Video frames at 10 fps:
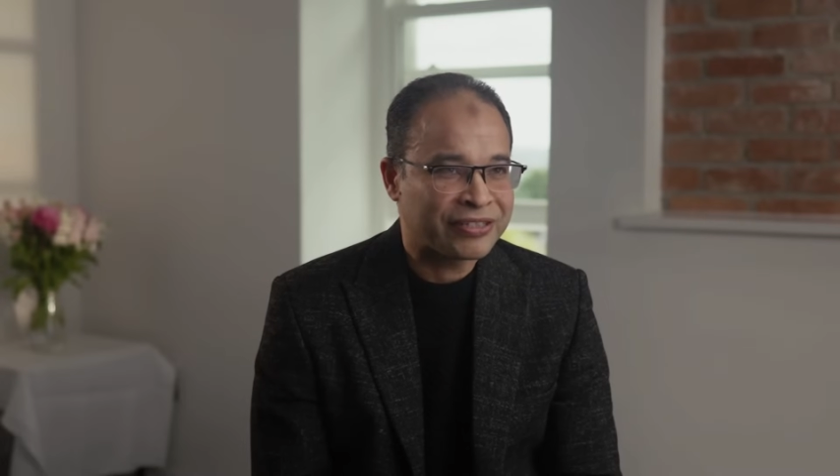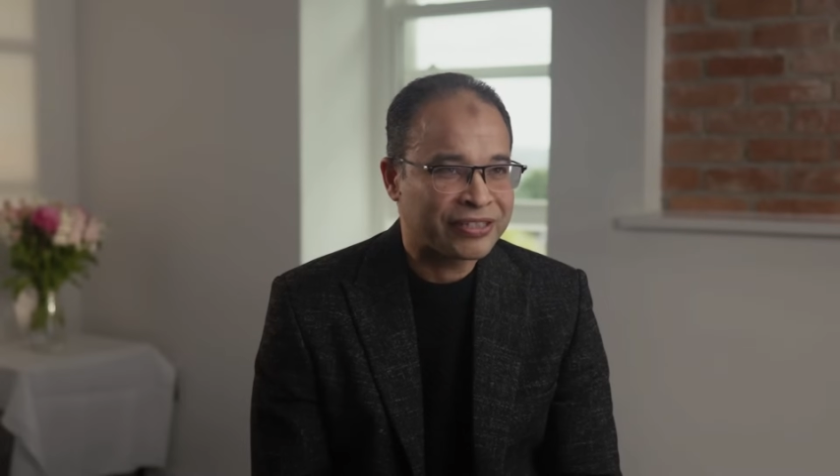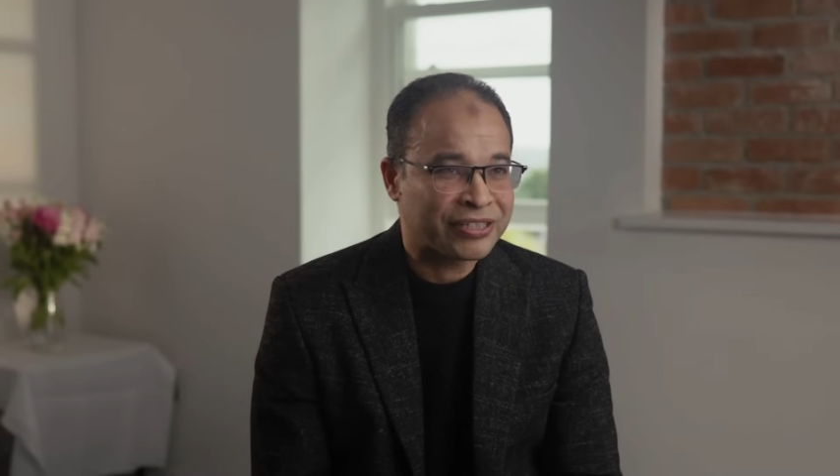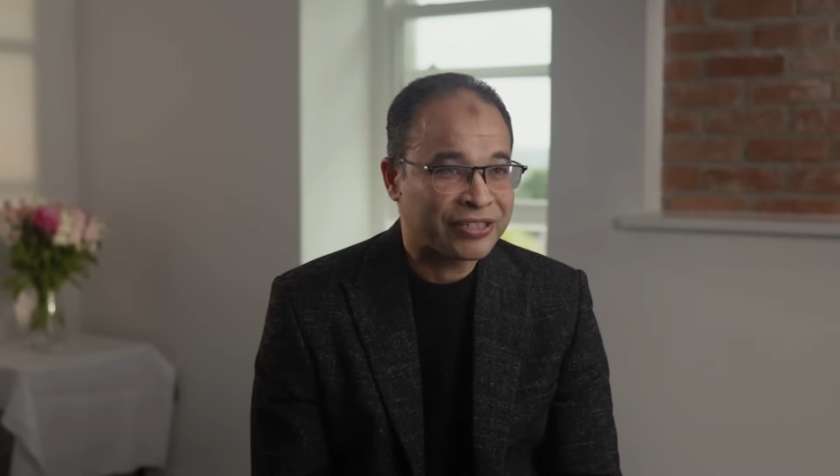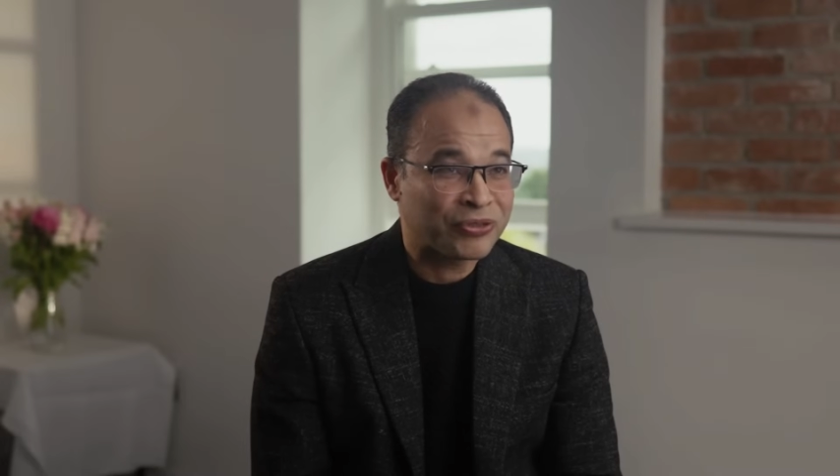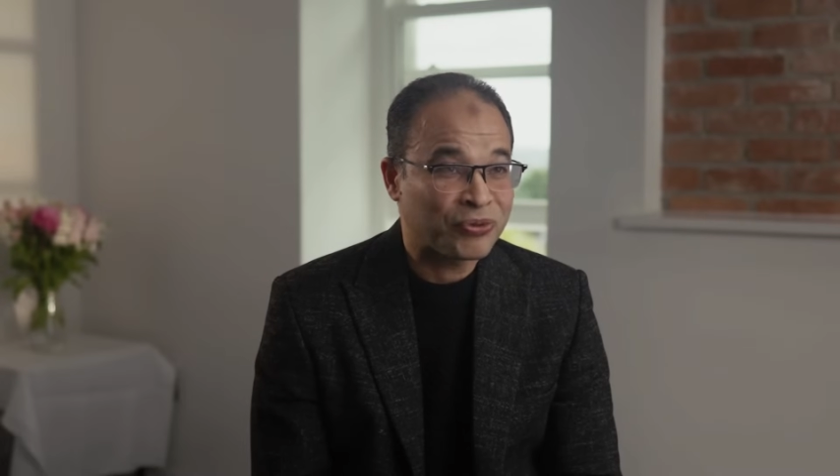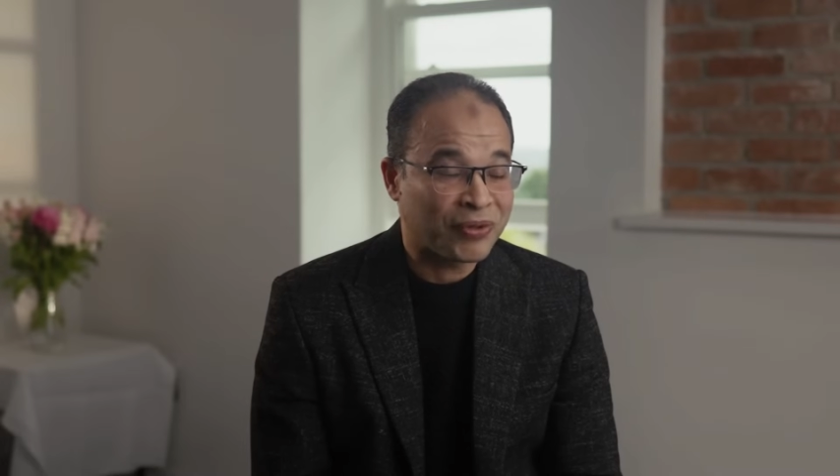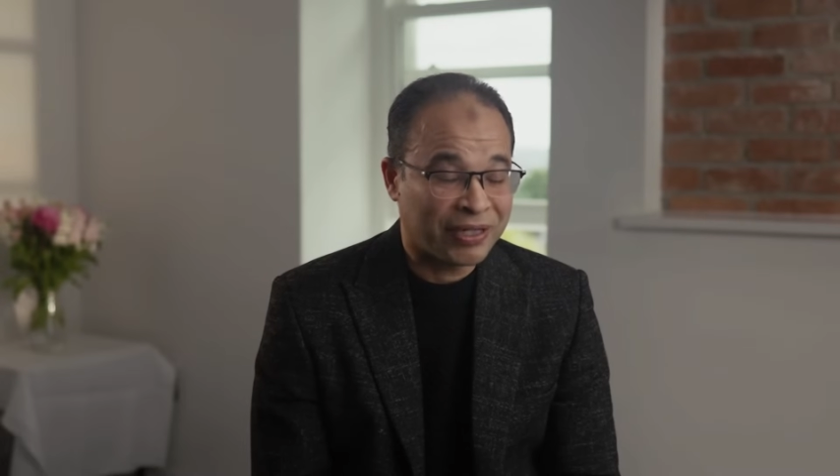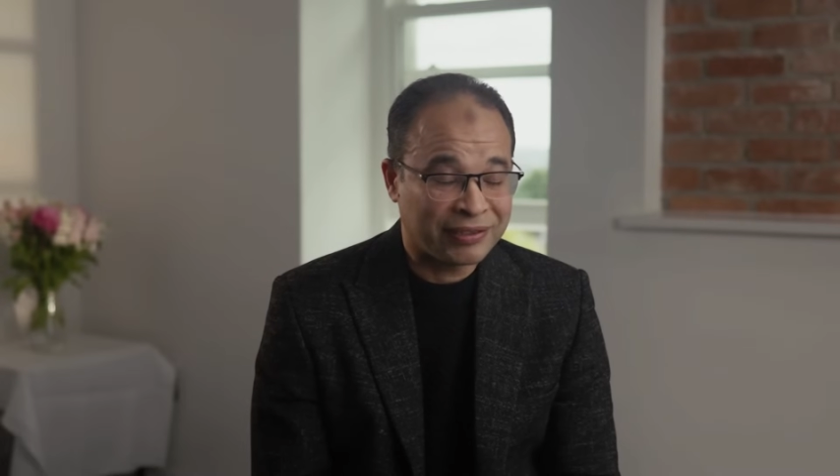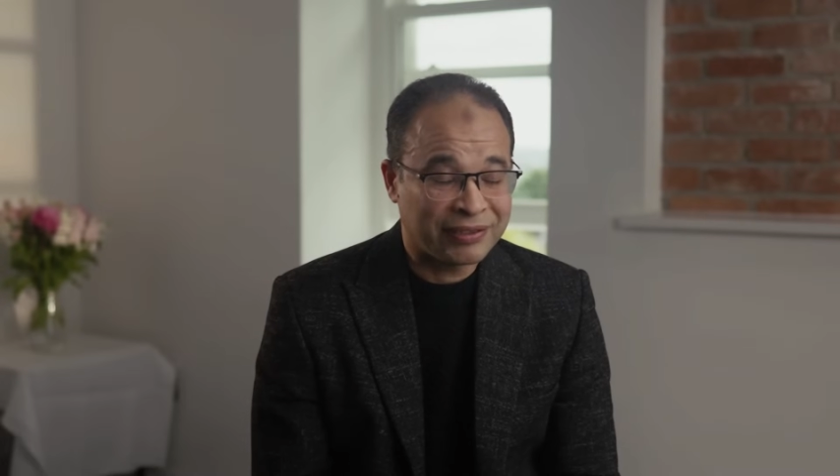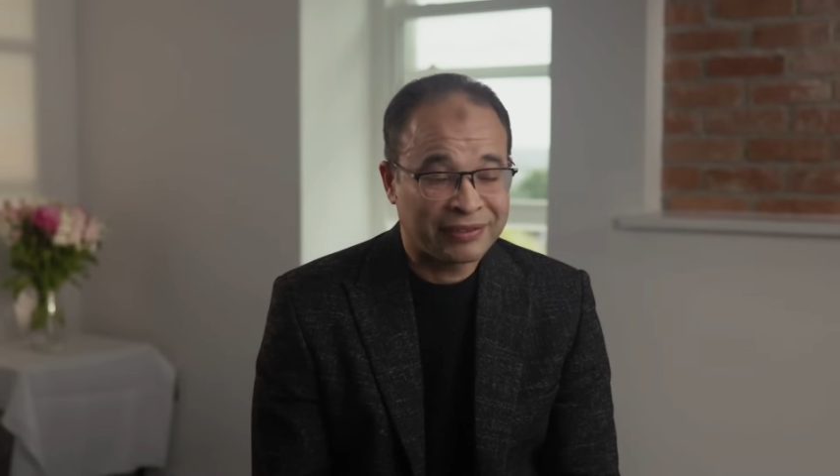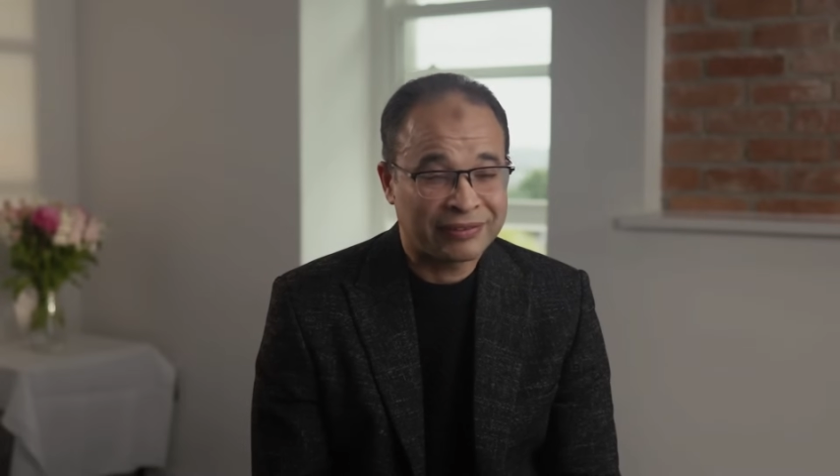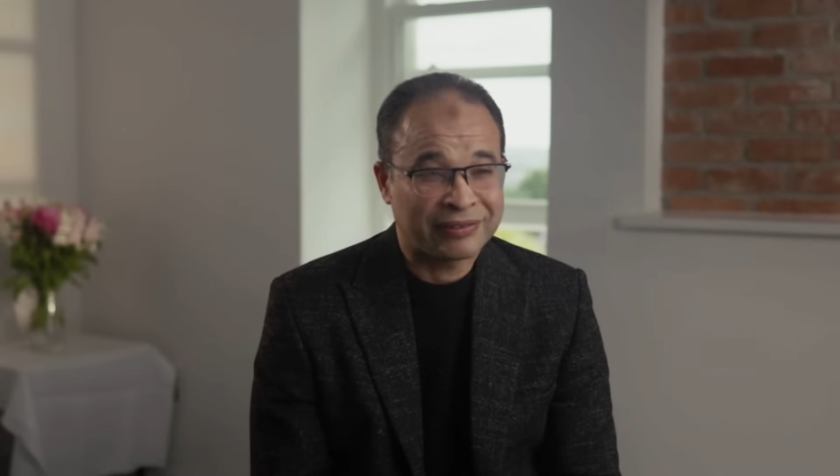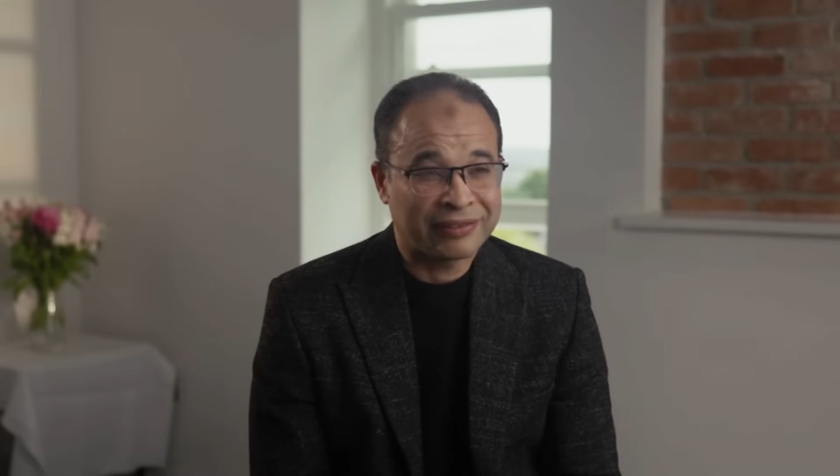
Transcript: the quality and